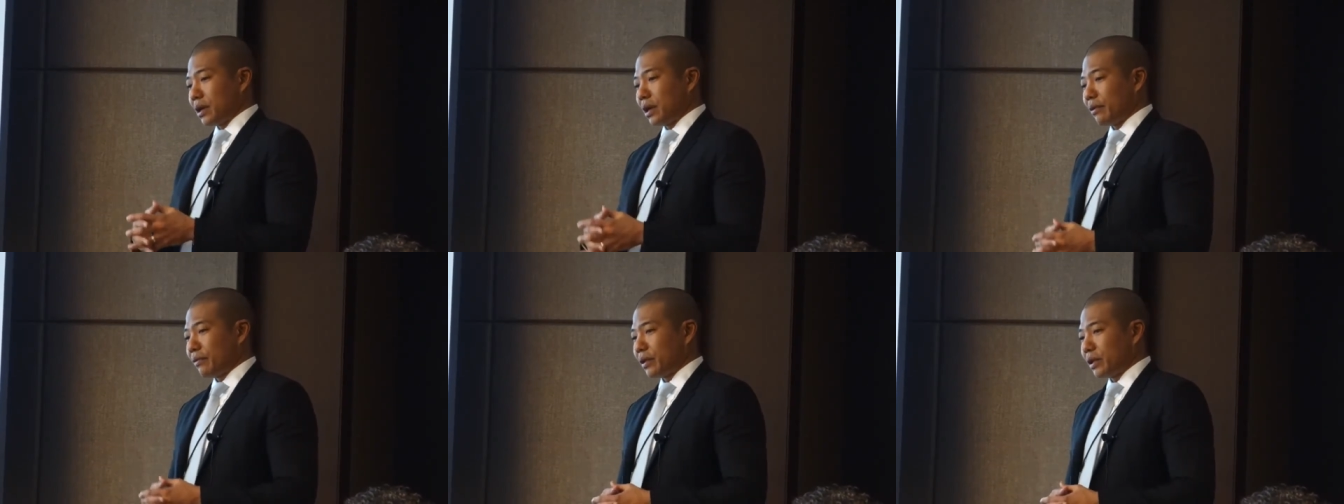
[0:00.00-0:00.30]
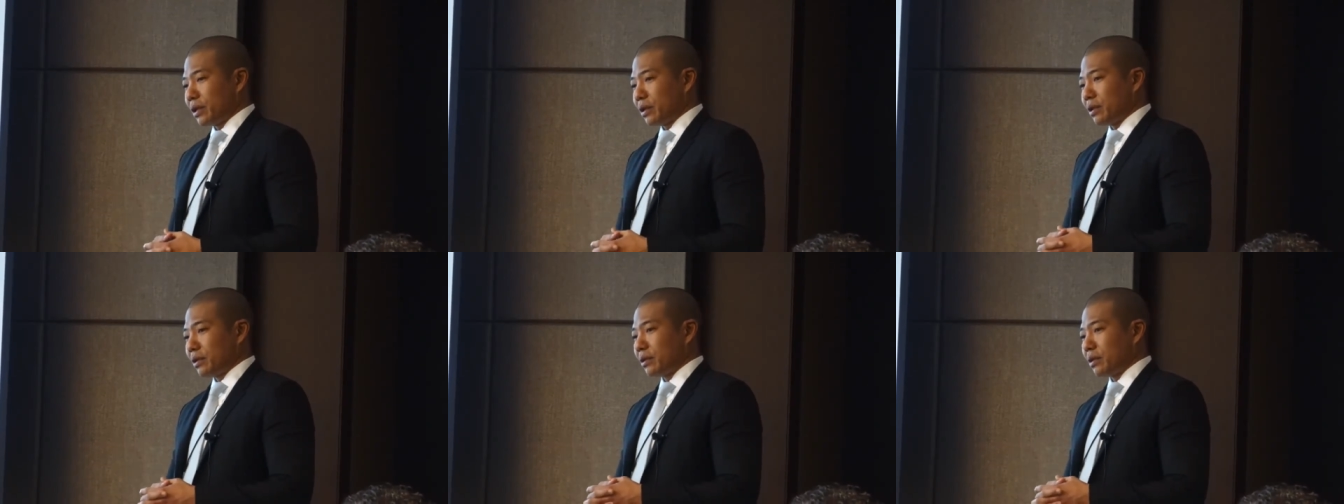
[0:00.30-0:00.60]
kind
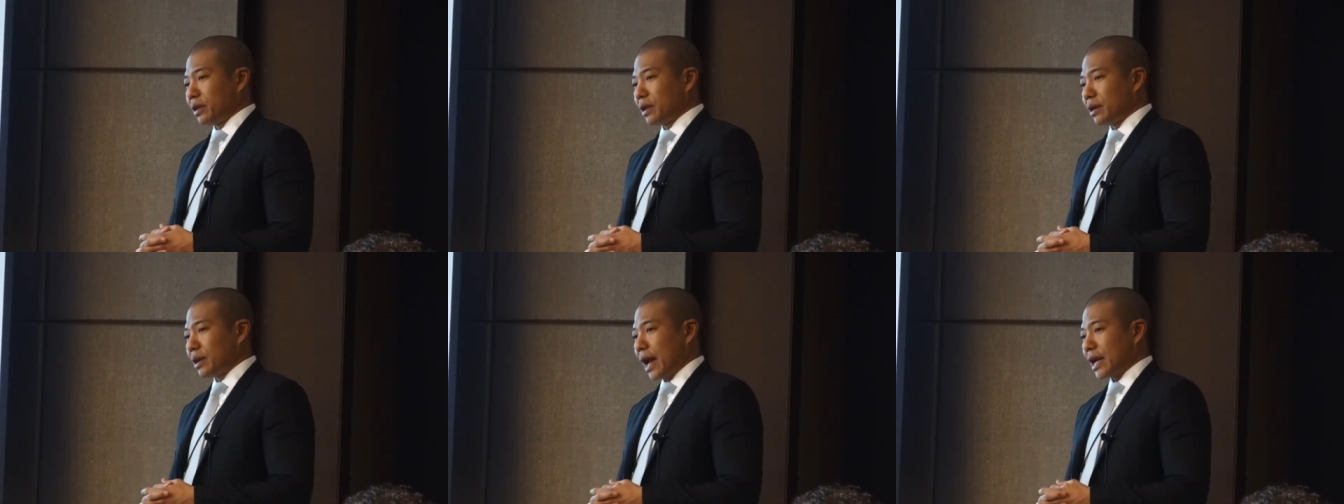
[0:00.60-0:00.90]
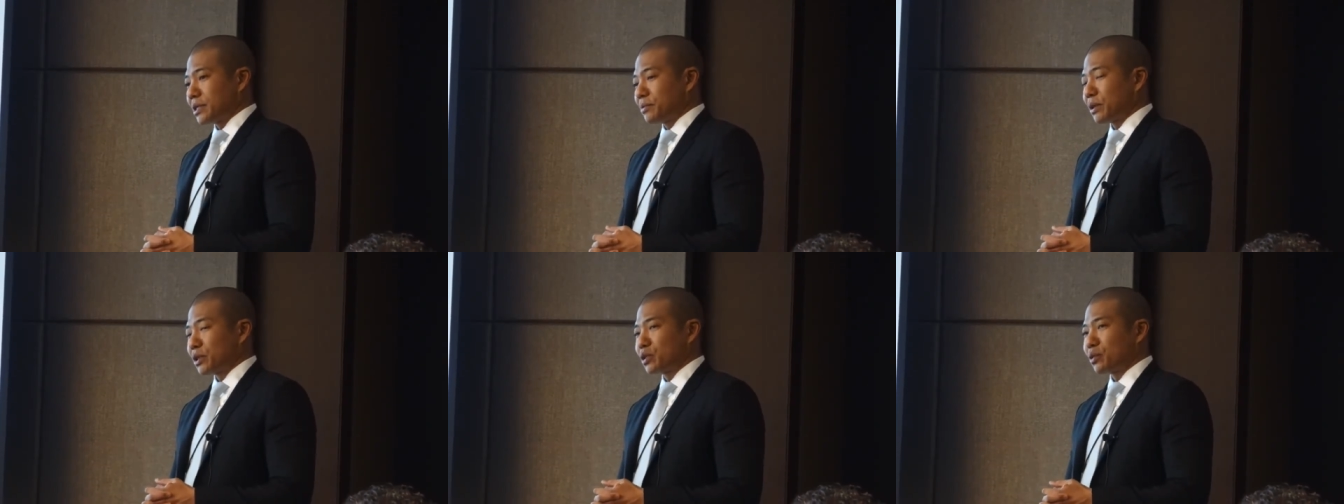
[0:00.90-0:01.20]
of the
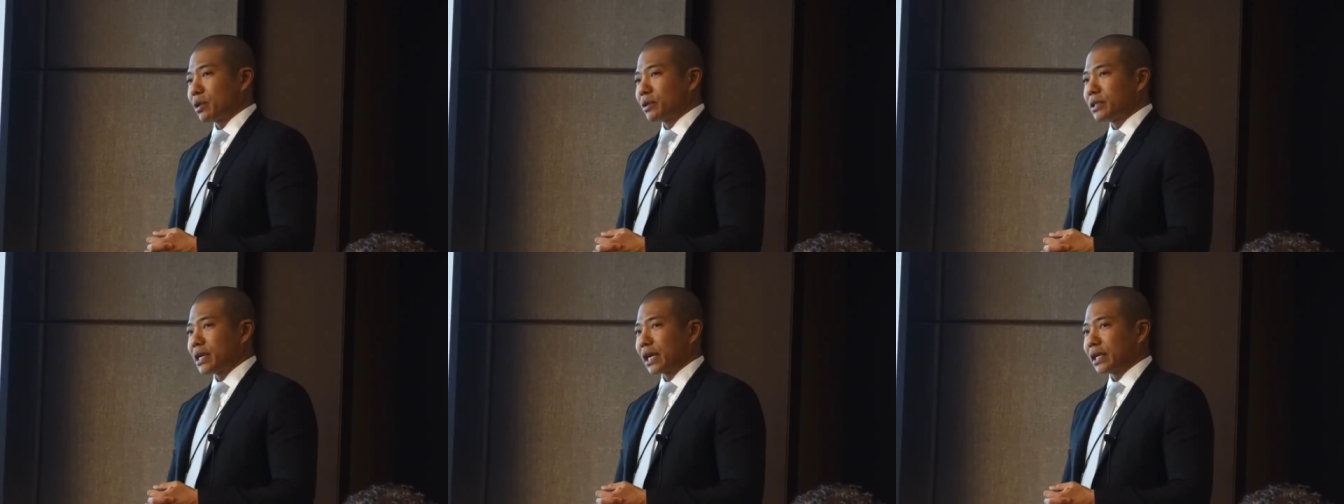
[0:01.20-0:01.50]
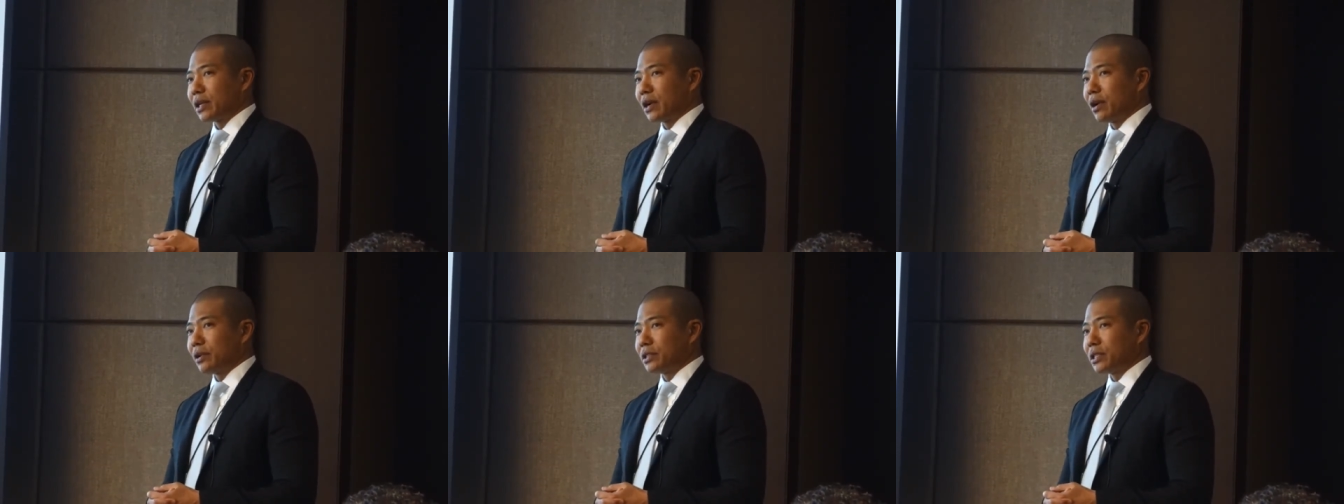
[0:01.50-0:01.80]
aspects around
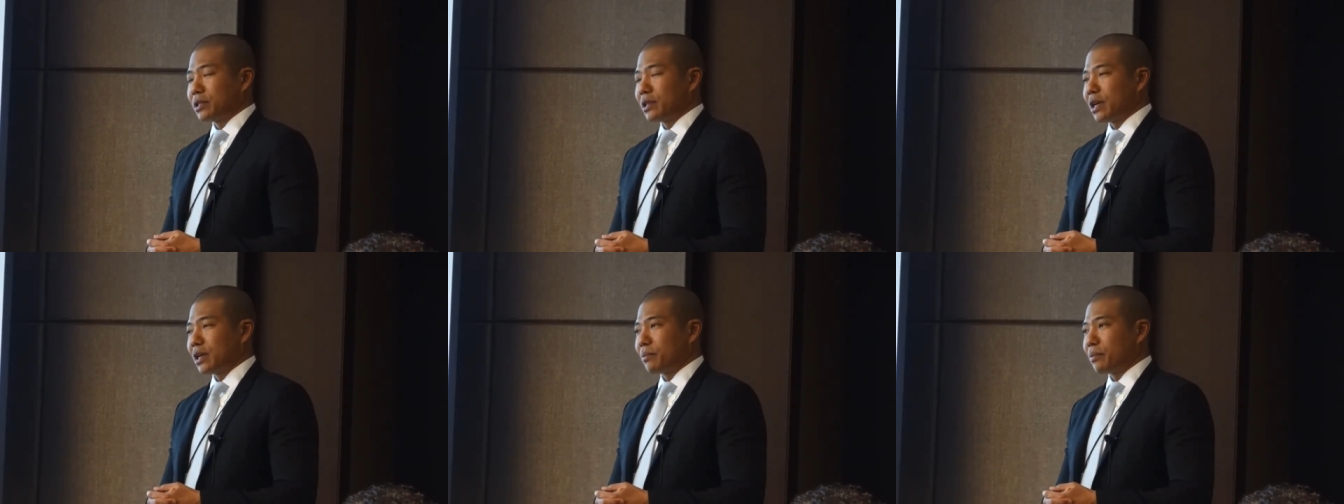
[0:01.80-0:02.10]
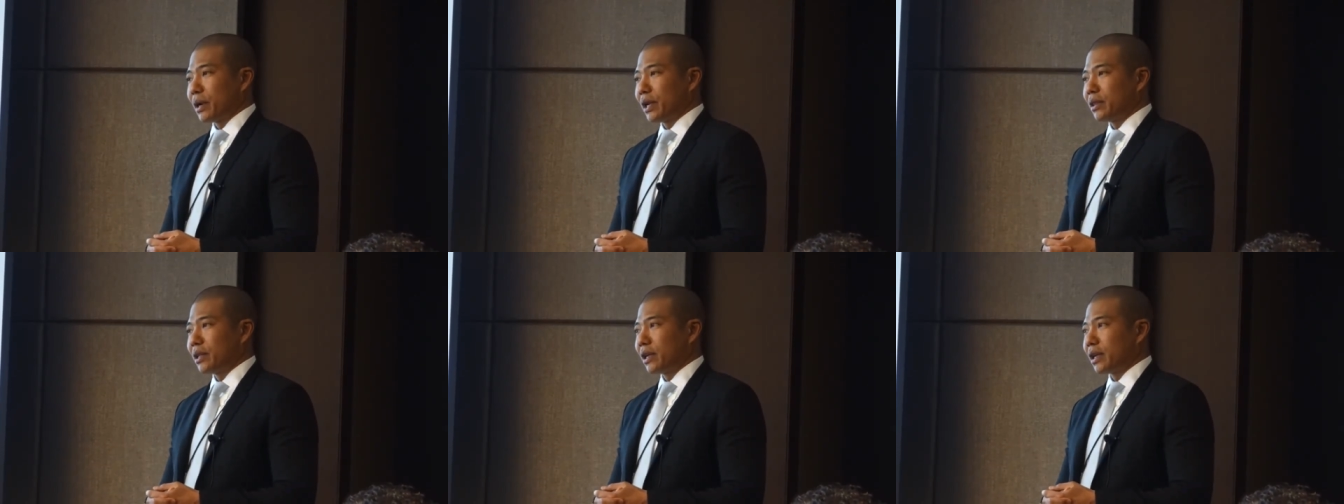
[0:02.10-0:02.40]
technology
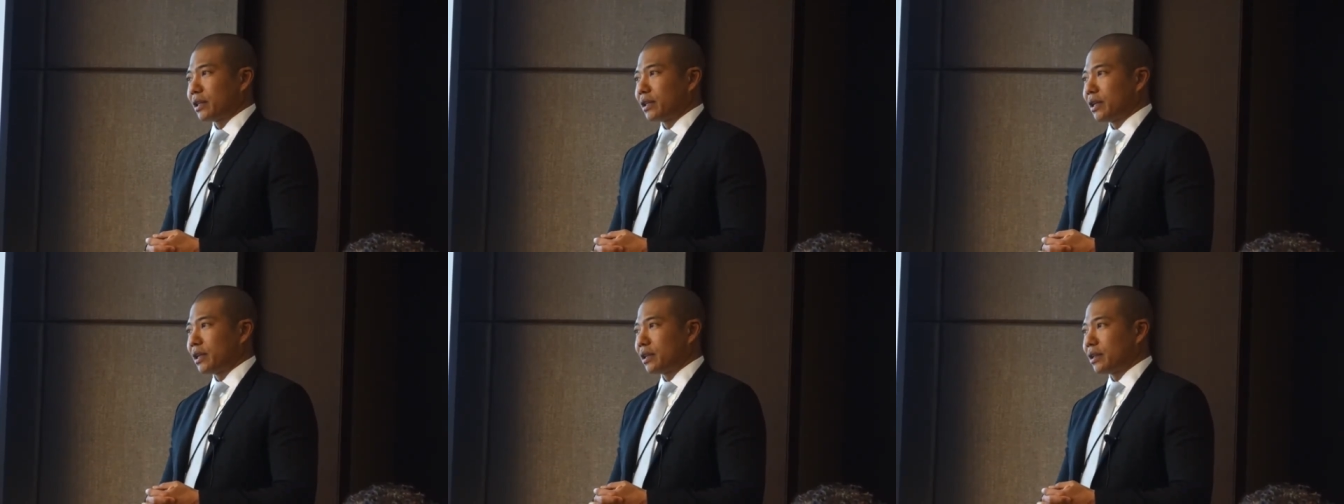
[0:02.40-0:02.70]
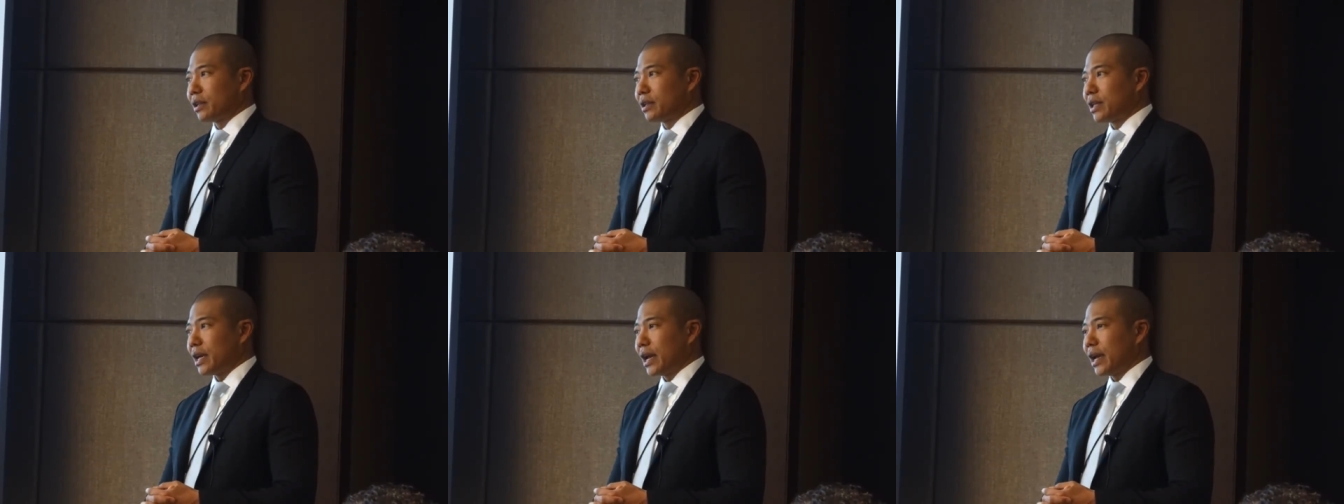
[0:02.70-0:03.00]
debt. But I think at the end
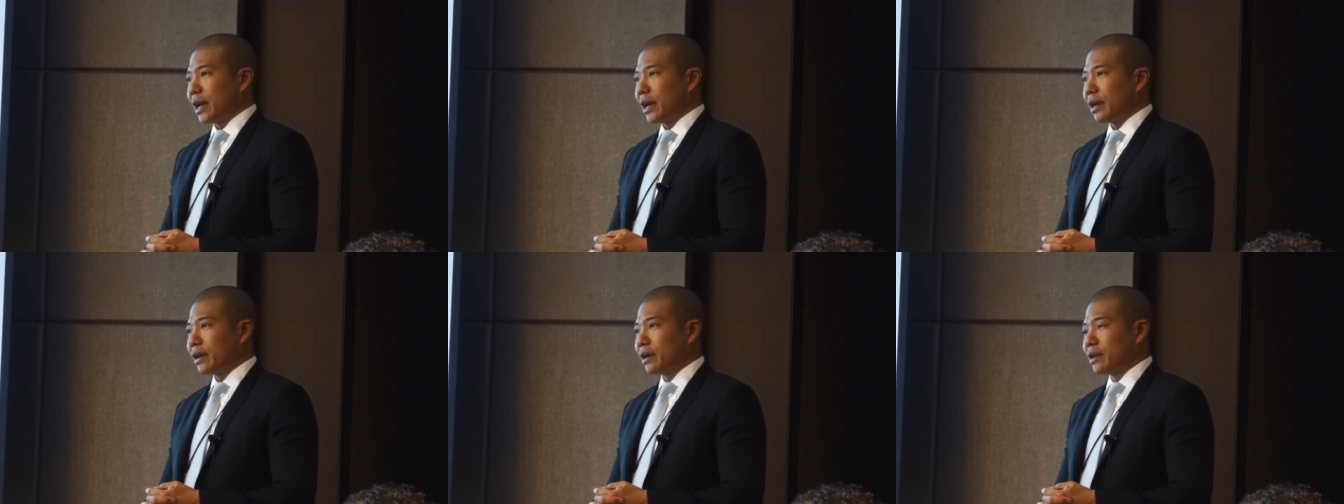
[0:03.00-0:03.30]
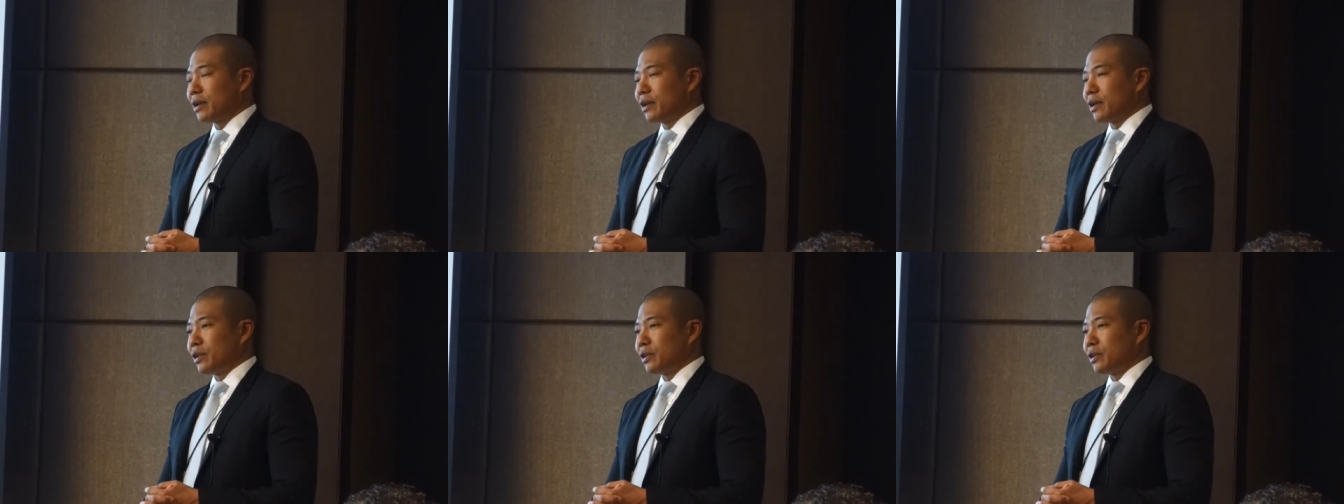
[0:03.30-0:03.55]
of the day,